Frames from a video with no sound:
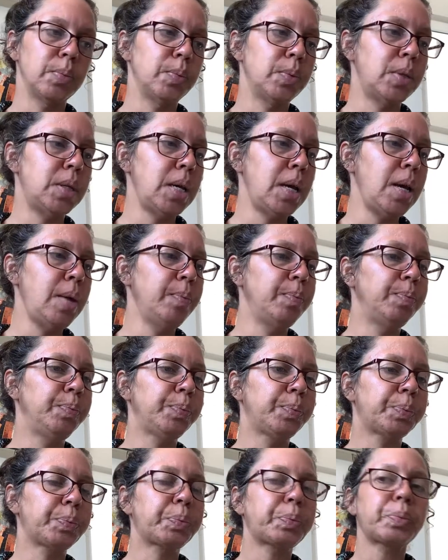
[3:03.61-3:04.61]
See?
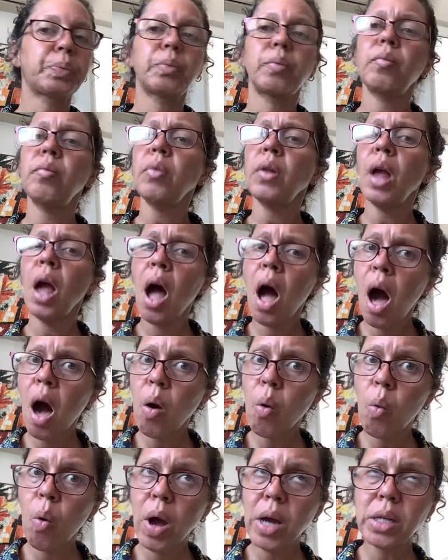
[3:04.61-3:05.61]
A
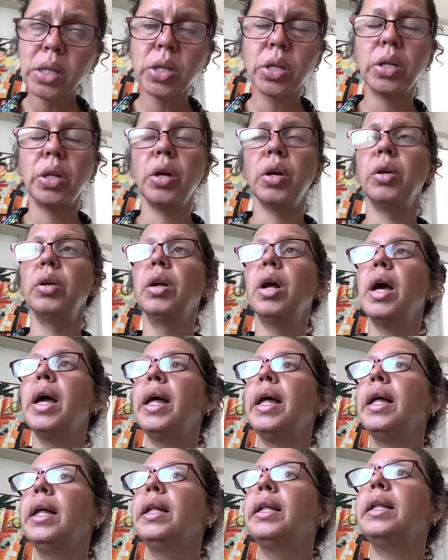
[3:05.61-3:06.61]
question
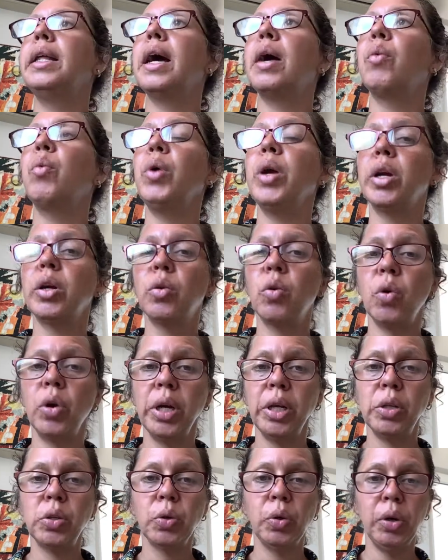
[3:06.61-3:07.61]
that we're
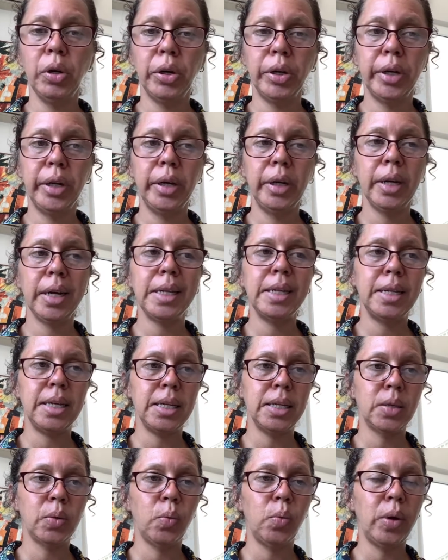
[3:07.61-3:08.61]
going to learn
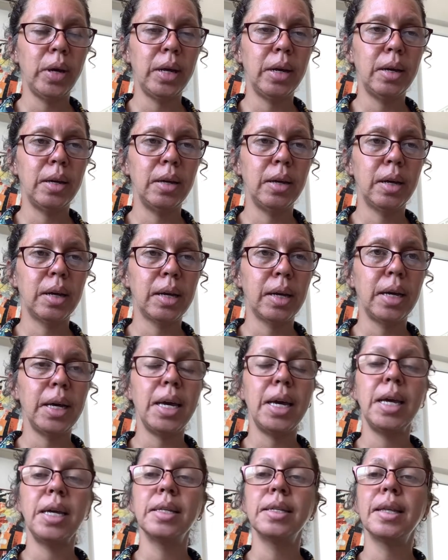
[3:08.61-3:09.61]
this week
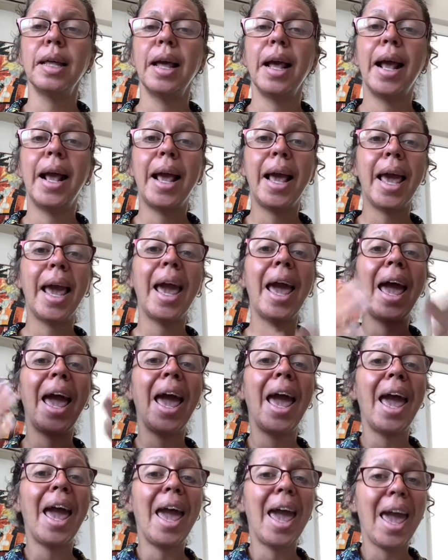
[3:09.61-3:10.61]
is ¿qué
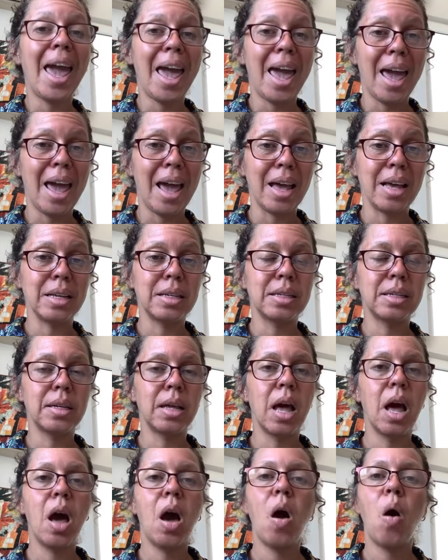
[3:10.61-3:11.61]
es?
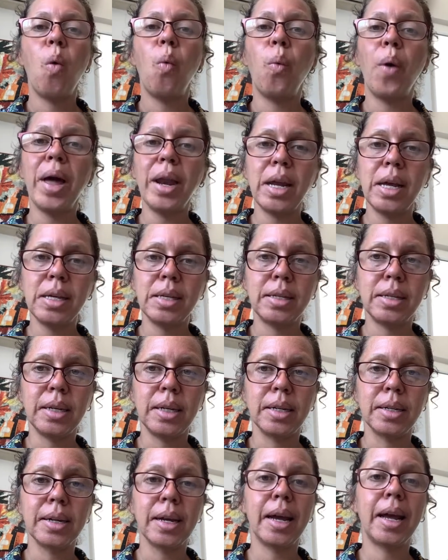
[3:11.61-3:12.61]
What is it?
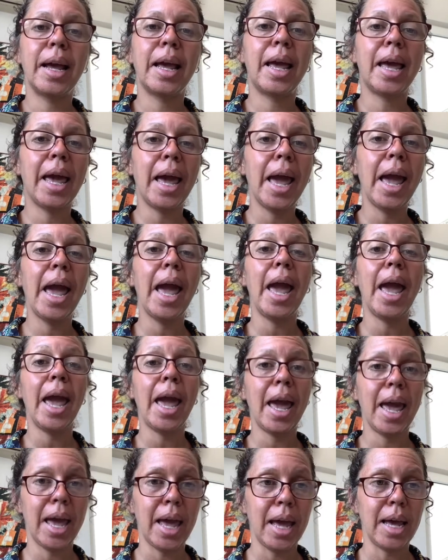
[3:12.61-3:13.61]
¿Qué
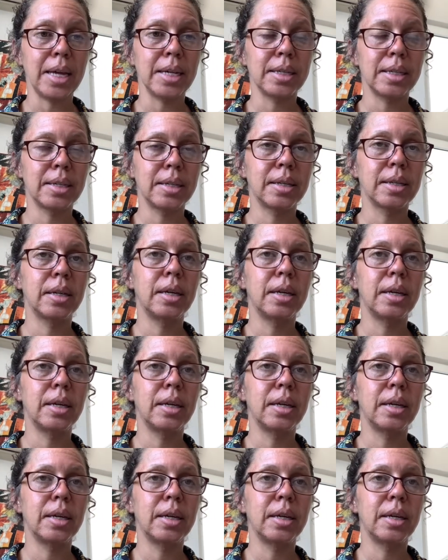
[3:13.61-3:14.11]
es?